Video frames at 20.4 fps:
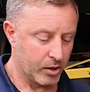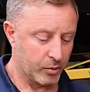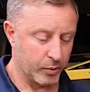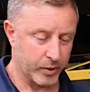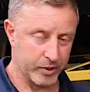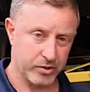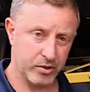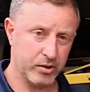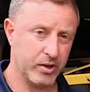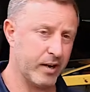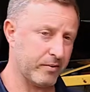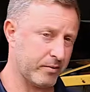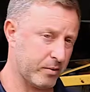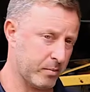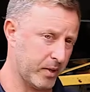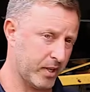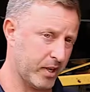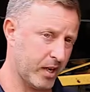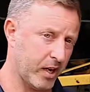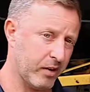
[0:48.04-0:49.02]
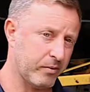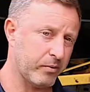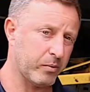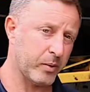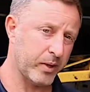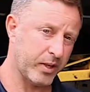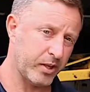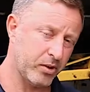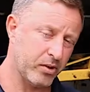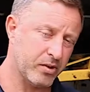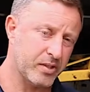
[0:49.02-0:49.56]
We do have to be careful
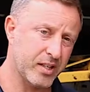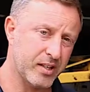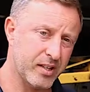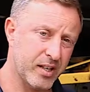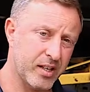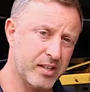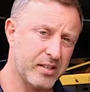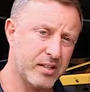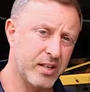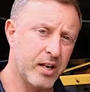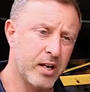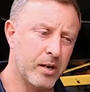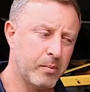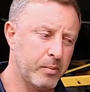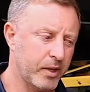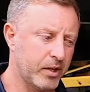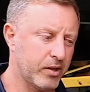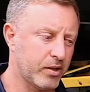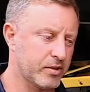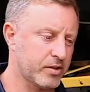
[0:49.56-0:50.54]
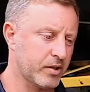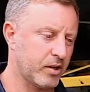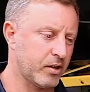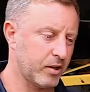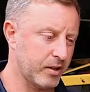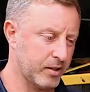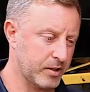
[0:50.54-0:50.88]
when using these because uh,